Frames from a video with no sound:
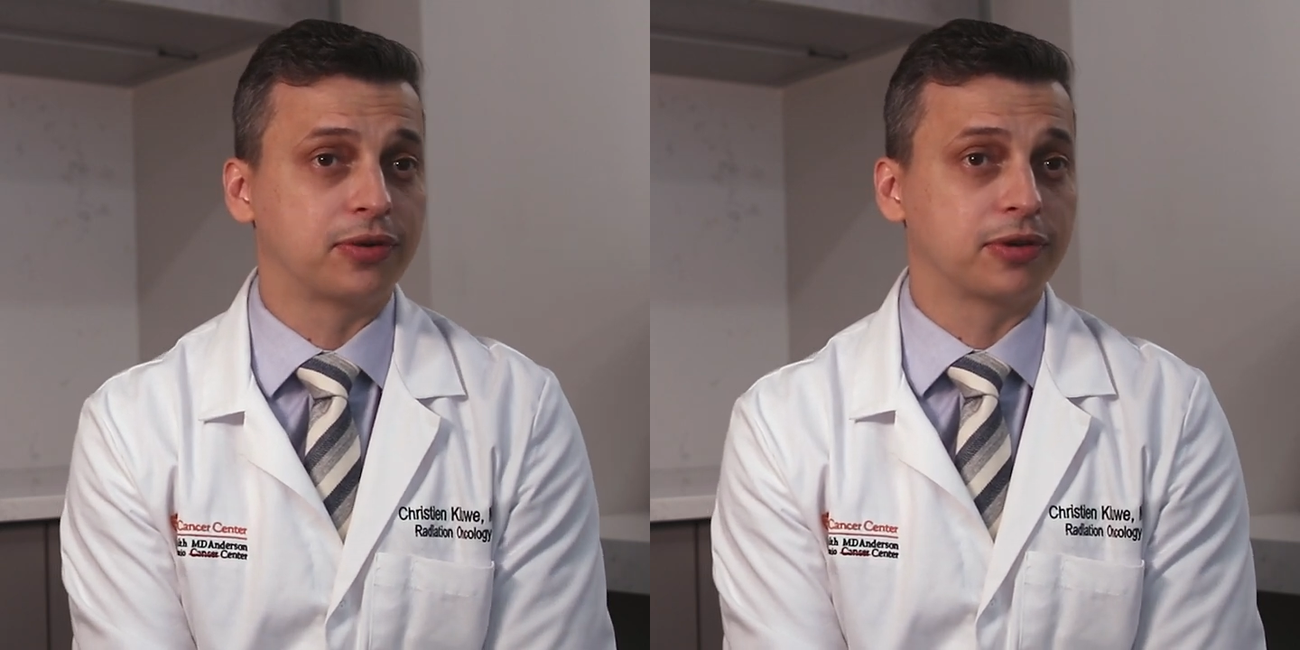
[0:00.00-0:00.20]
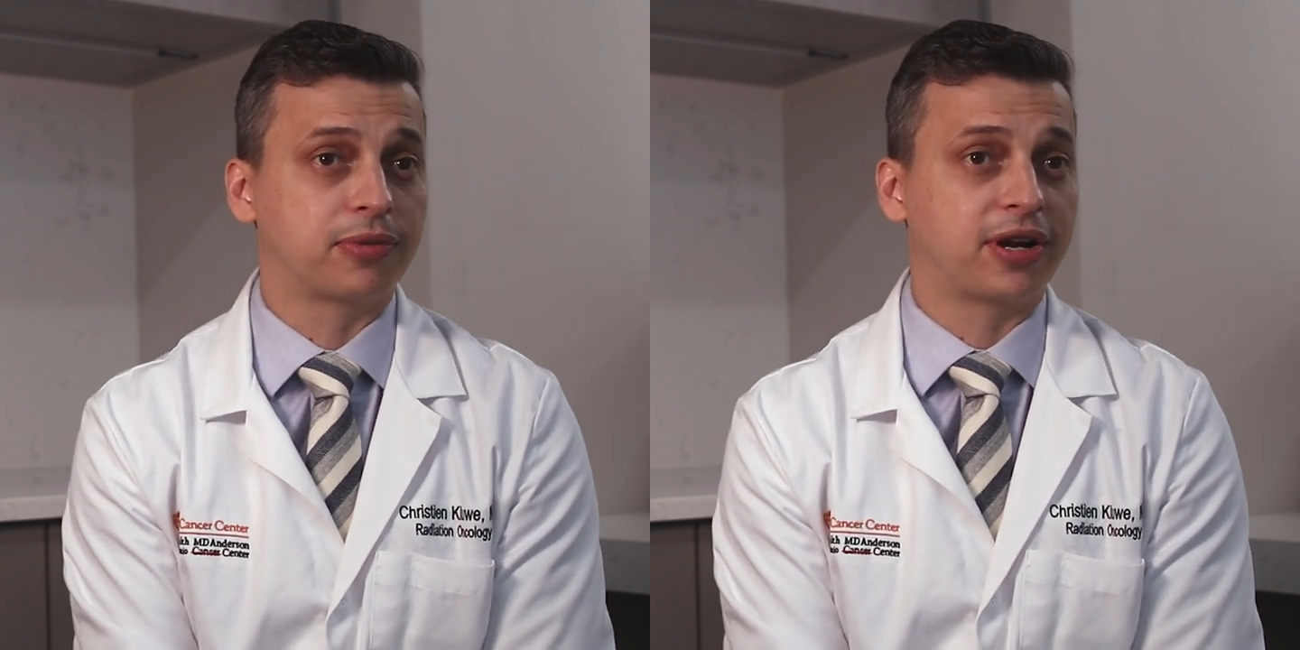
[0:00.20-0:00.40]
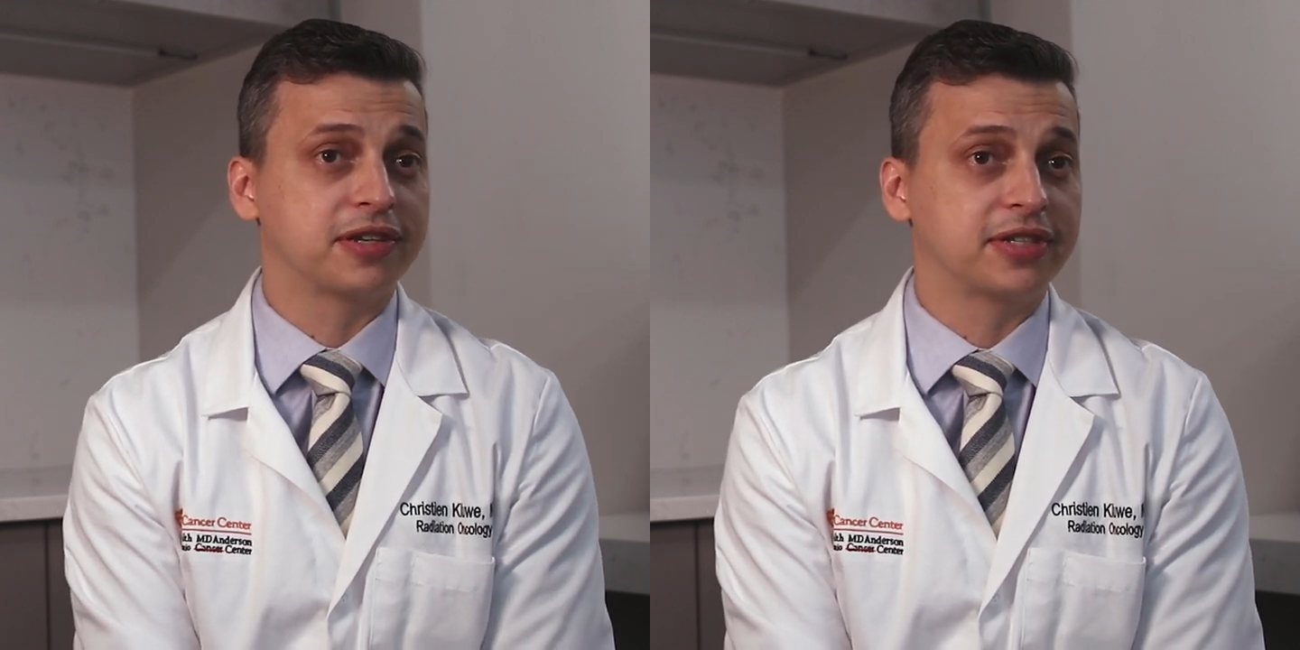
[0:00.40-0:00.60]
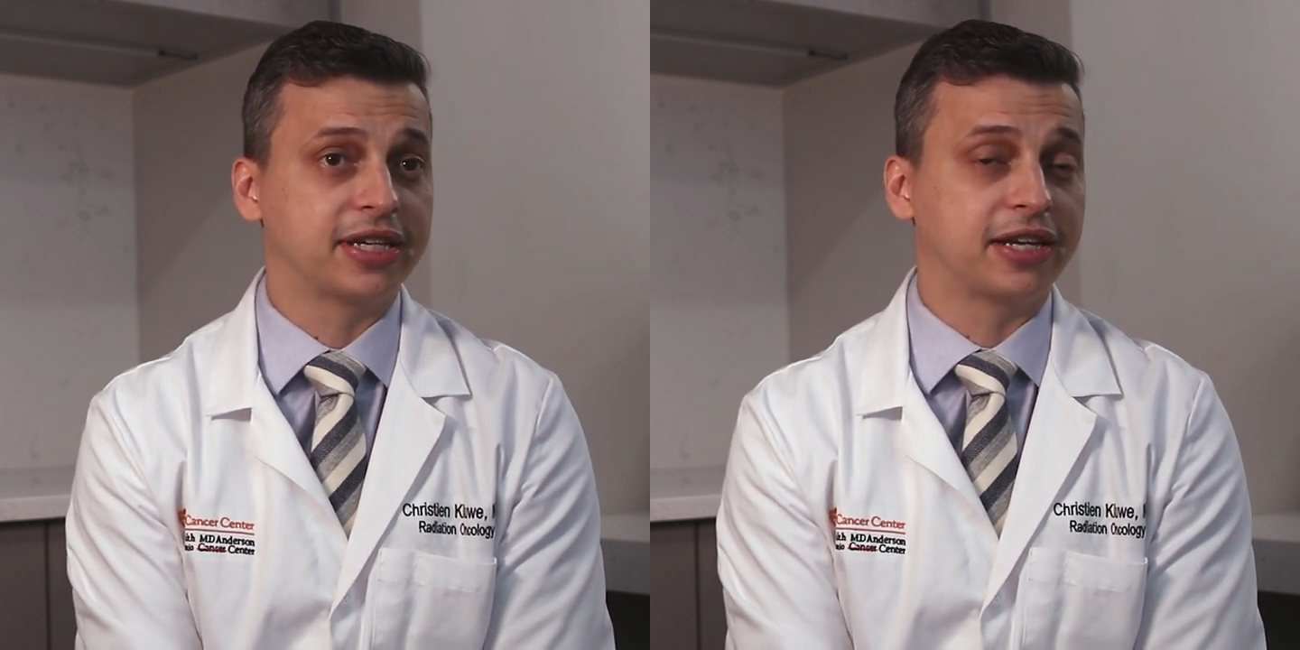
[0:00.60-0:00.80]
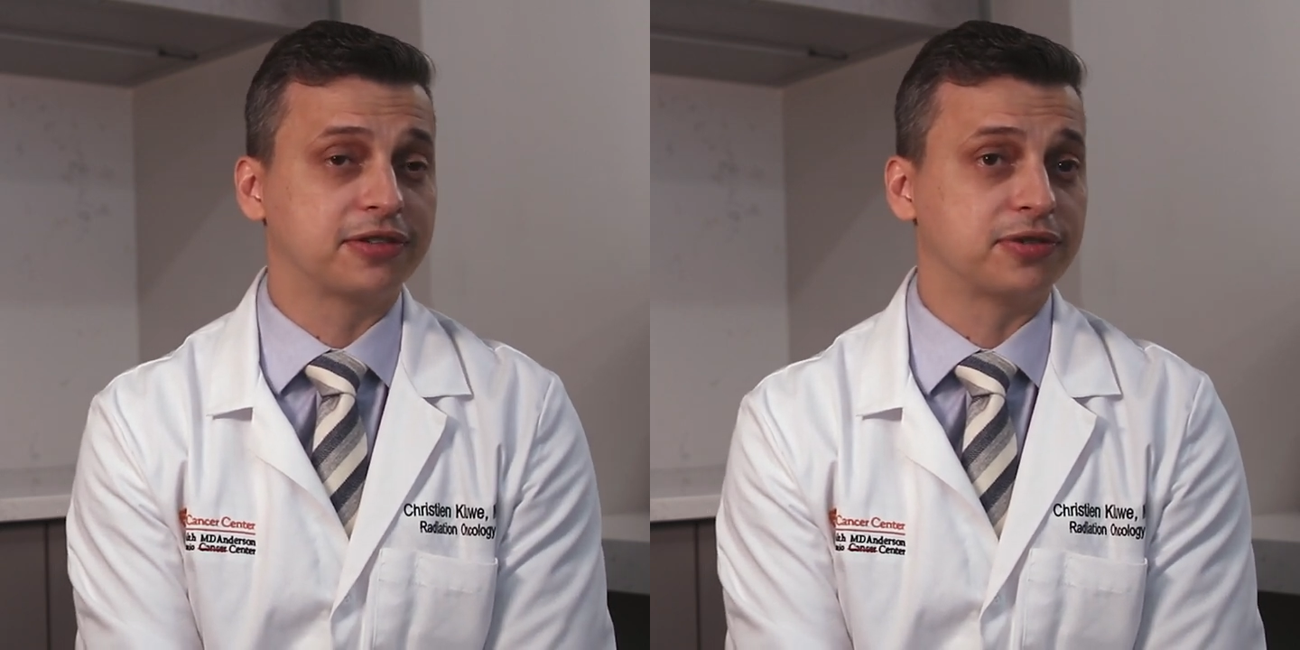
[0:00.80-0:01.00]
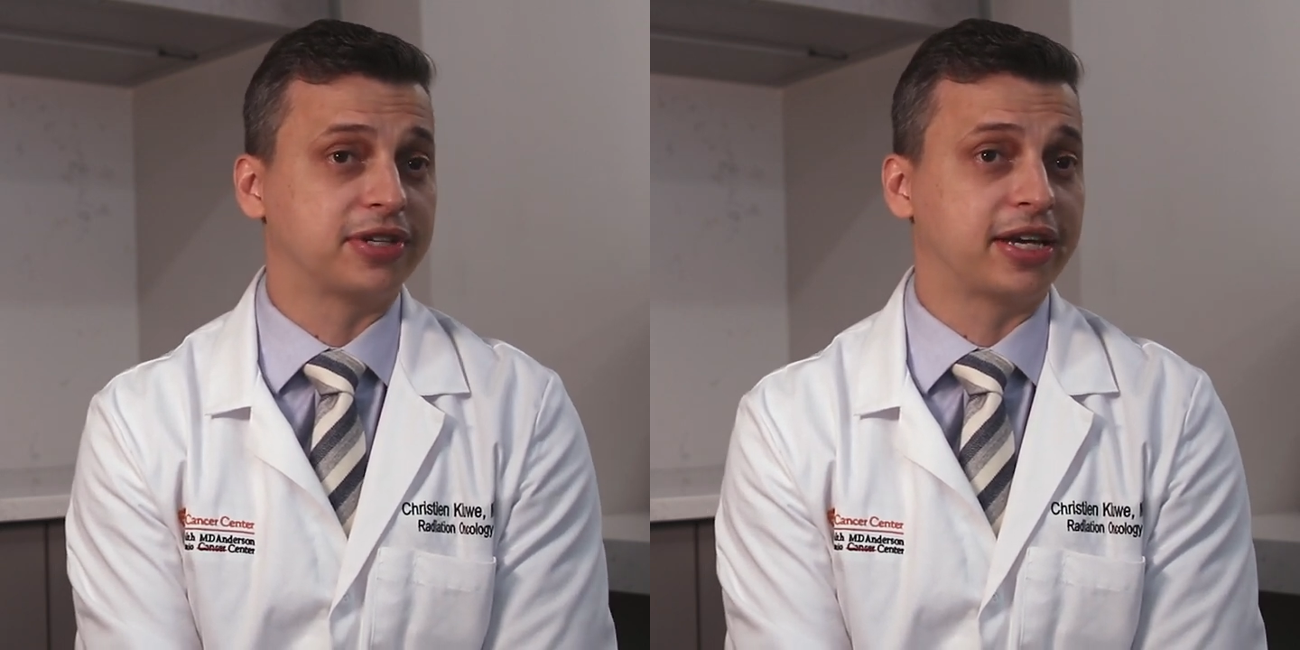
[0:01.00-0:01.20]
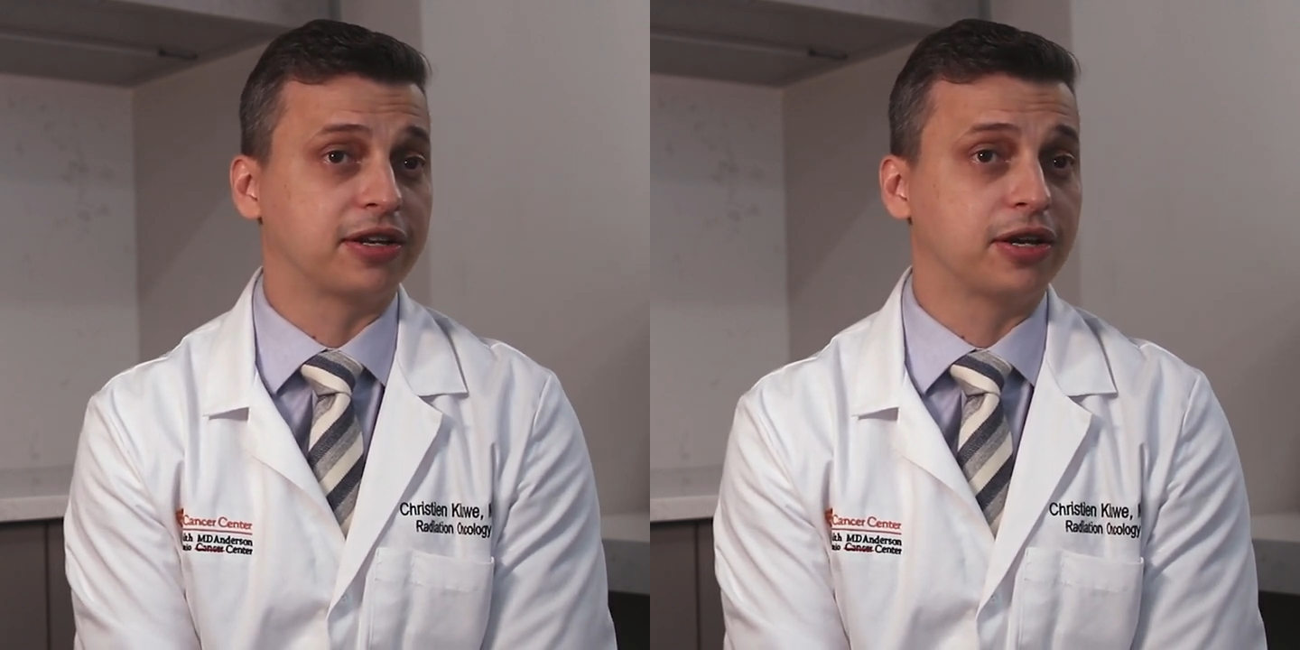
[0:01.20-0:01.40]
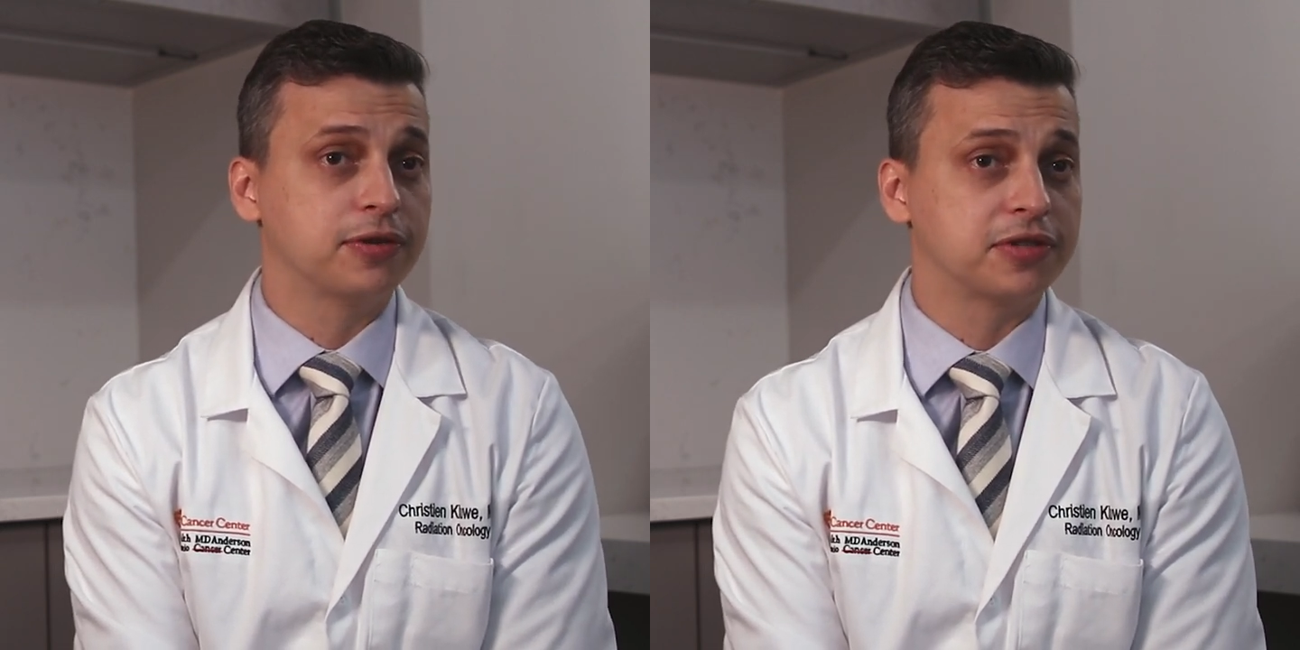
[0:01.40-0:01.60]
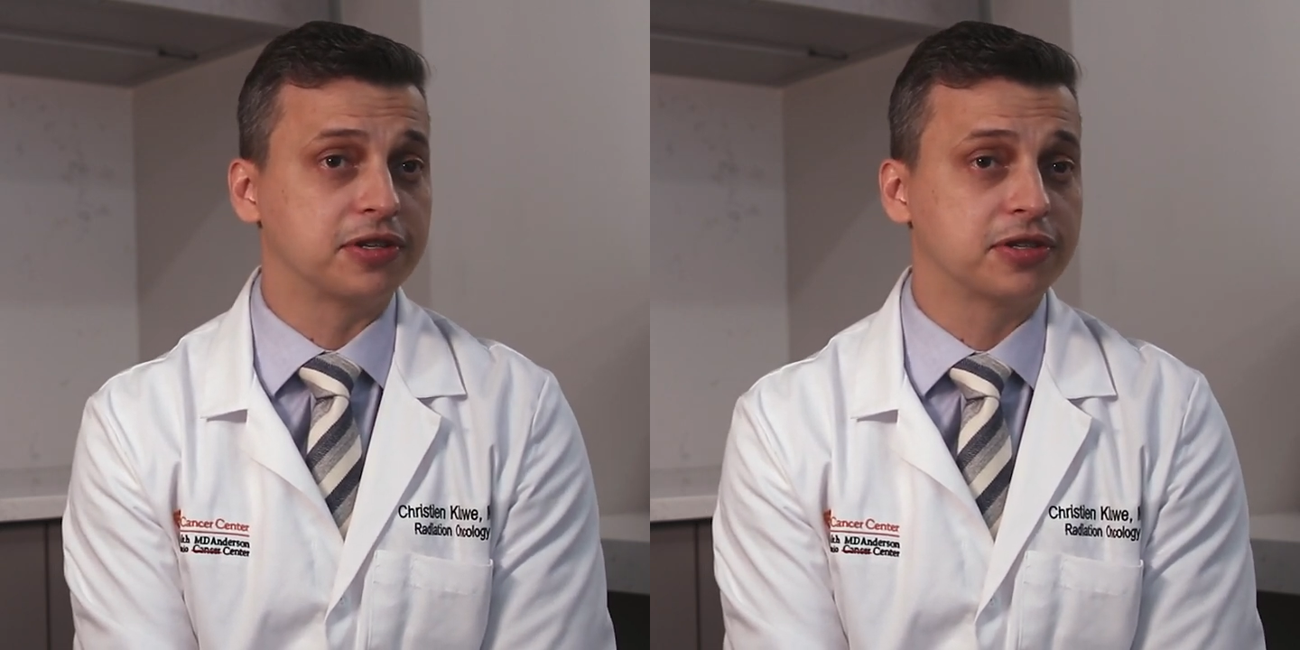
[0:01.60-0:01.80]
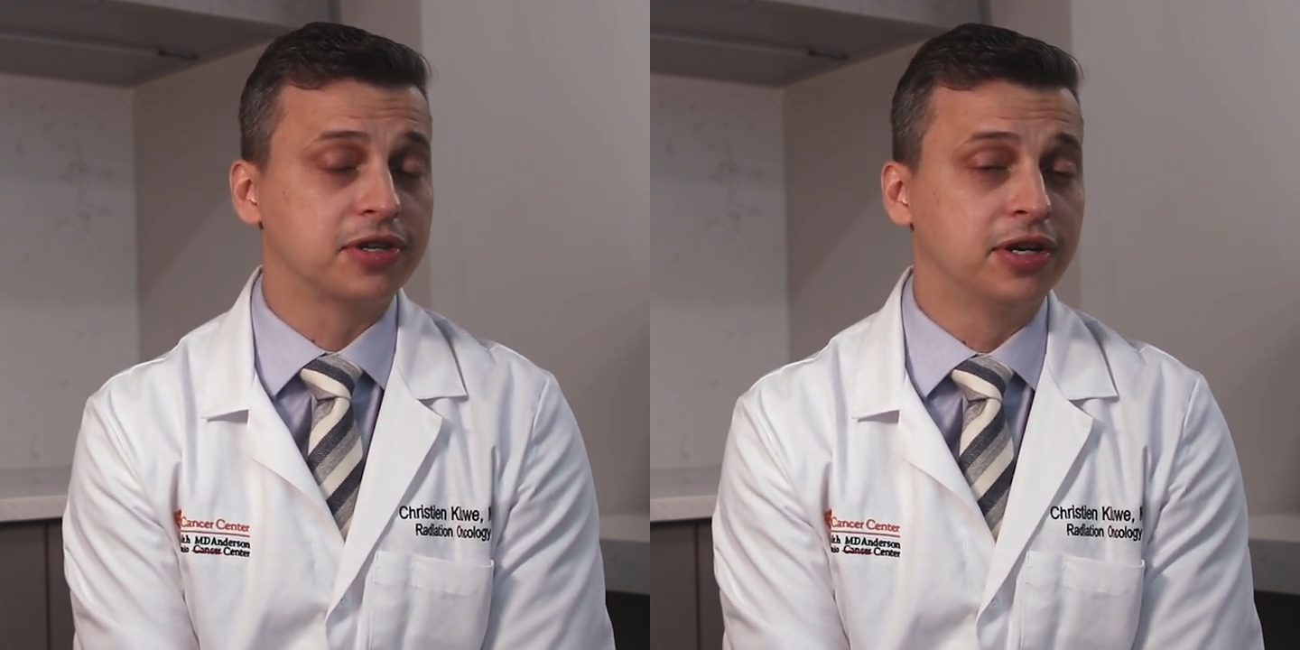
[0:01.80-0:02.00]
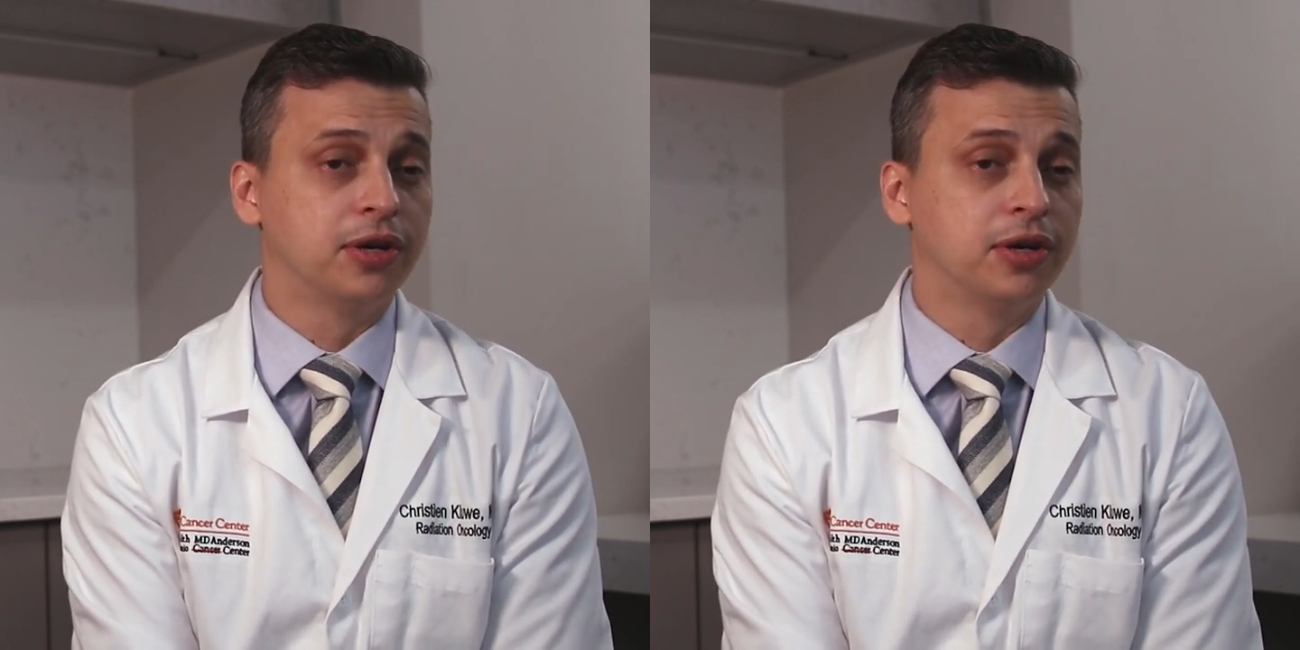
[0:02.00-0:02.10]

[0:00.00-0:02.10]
with a prostate cancer diagnosis